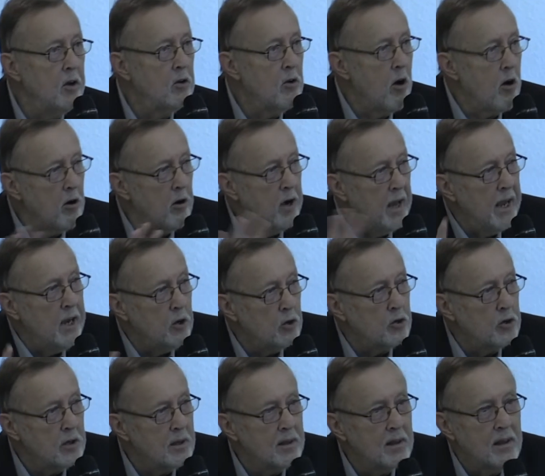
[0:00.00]

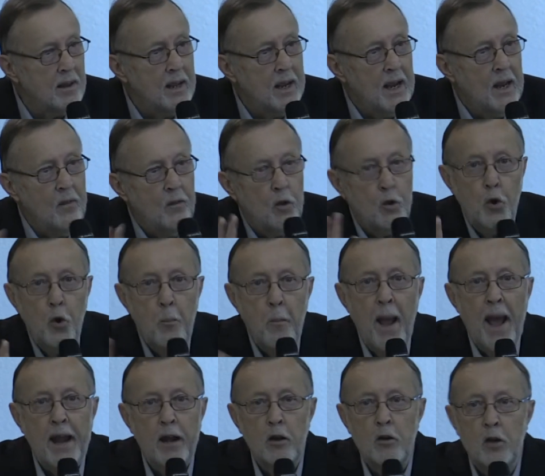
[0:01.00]
incarnation, in the
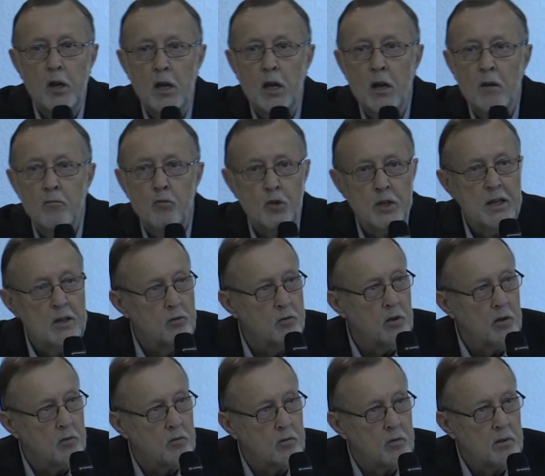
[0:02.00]
humanity of
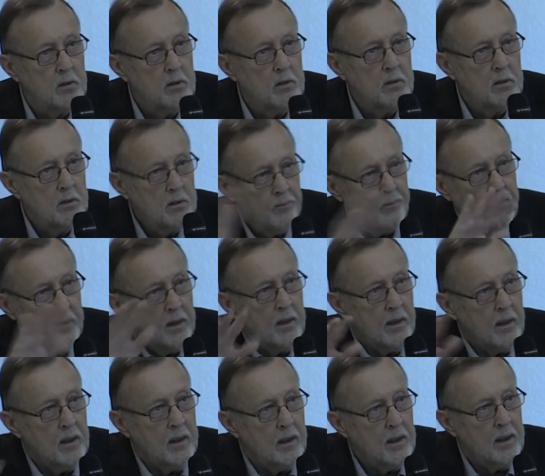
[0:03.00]
Jesus,
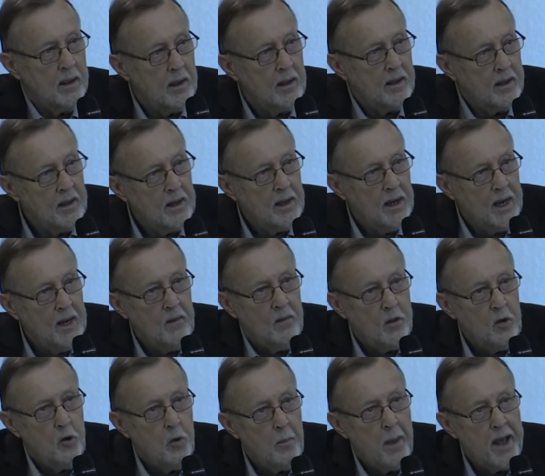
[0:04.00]
he
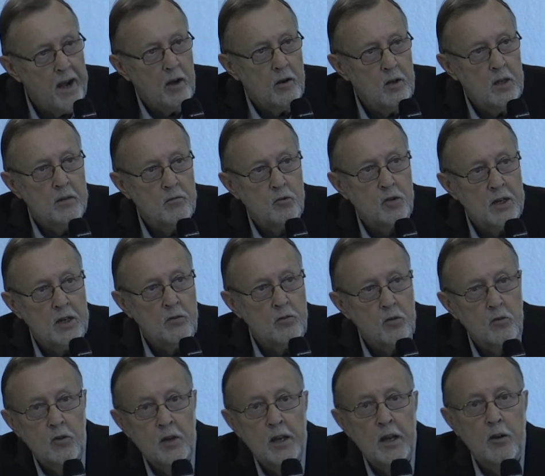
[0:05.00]

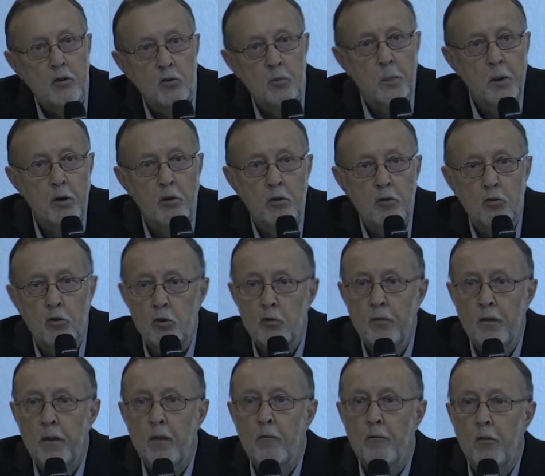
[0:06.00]
experiences
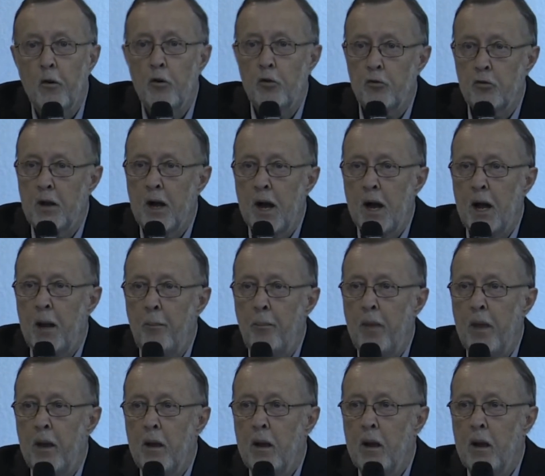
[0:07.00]
for the first time